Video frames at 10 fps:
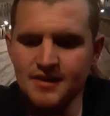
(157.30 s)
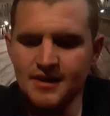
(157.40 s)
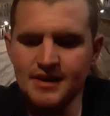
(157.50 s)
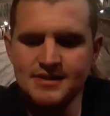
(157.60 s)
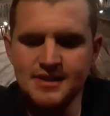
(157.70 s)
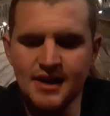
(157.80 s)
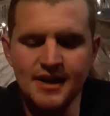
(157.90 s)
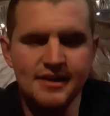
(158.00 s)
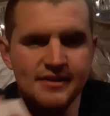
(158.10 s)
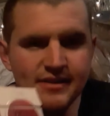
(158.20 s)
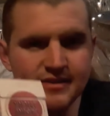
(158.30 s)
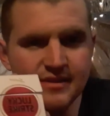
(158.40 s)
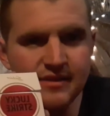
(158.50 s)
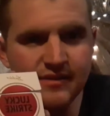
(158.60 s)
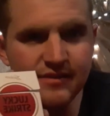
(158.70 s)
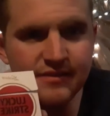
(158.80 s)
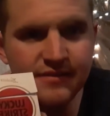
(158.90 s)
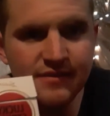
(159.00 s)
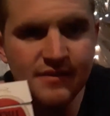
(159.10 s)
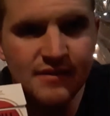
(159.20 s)
It's got these little,
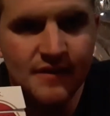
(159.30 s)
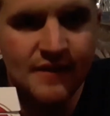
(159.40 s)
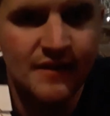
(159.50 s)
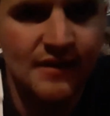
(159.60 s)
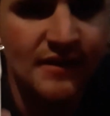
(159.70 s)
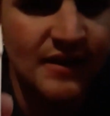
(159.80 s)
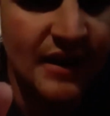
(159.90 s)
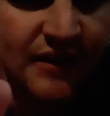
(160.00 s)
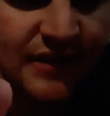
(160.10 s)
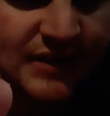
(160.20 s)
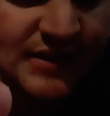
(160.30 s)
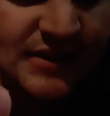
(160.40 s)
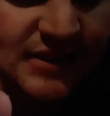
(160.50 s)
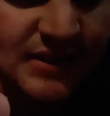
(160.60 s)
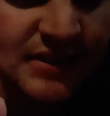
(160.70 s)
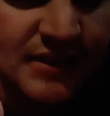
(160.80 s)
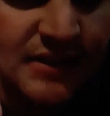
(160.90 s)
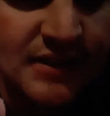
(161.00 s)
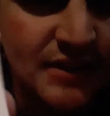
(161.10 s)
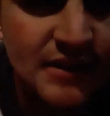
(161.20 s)
can't really see,
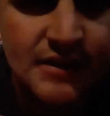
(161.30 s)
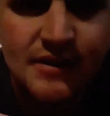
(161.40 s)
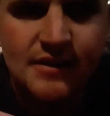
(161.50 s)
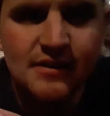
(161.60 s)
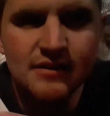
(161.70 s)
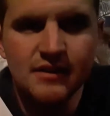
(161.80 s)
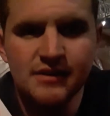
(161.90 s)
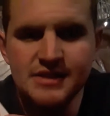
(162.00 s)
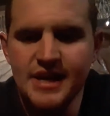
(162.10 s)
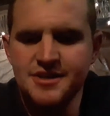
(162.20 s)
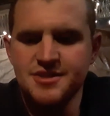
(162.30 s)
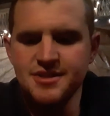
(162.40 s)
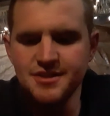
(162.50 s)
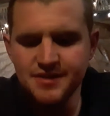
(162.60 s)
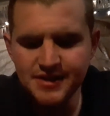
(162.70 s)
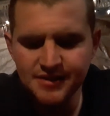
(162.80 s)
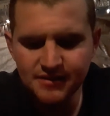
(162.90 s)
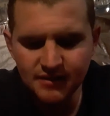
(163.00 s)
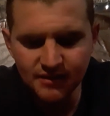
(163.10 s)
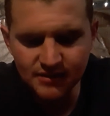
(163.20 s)
little texture to it.
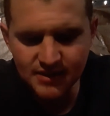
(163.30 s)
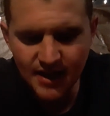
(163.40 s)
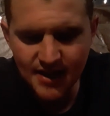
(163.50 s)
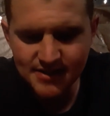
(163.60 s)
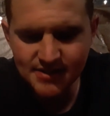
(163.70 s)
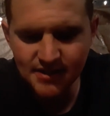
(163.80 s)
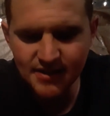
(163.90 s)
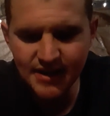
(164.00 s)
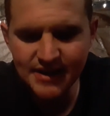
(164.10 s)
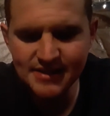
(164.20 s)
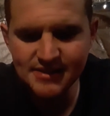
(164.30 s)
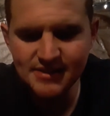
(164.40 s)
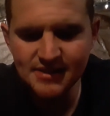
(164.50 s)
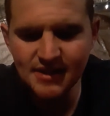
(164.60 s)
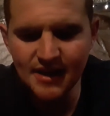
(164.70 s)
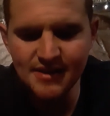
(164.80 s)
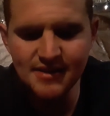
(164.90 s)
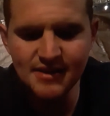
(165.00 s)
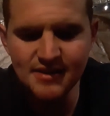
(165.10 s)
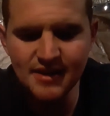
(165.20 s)
Little dots are nice. I
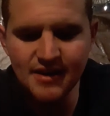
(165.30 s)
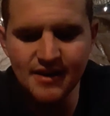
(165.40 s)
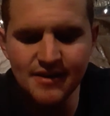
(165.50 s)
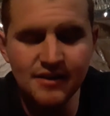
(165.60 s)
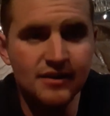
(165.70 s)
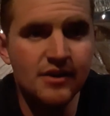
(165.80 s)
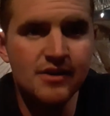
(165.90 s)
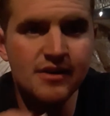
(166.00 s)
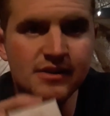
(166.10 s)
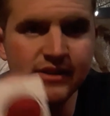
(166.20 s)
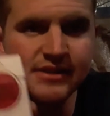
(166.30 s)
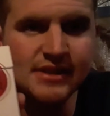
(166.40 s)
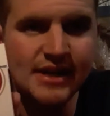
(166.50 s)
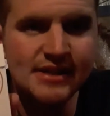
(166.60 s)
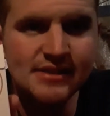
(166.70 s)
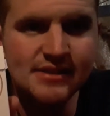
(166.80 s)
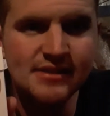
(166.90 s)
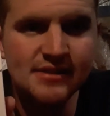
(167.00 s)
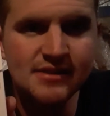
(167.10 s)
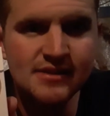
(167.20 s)
think that the logo looks nice.
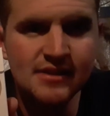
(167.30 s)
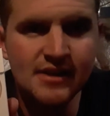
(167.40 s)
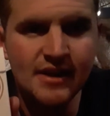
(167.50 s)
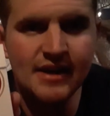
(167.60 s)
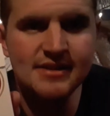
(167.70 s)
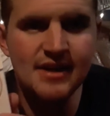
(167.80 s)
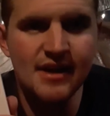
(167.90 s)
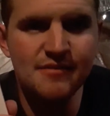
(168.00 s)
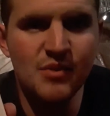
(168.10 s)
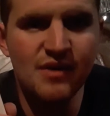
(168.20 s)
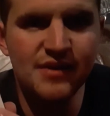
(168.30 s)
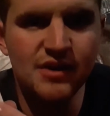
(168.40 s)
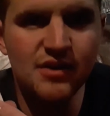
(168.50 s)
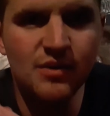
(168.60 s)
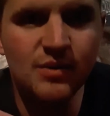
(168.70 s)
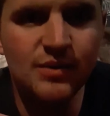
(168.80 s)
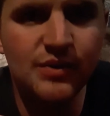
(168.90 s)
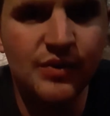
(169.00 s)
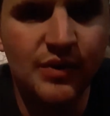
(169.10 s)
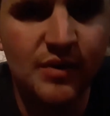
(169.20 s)
Has kind of more of a gold
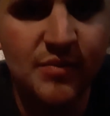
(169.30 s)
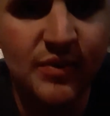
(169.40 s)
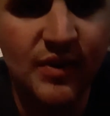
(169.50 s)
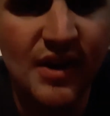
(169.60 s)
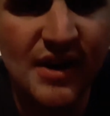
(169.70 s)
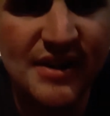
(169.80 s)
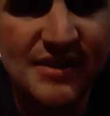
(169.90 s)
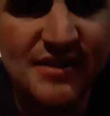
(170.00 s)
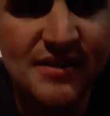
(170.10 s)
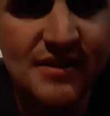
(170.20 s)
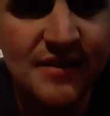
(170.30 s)
or bronze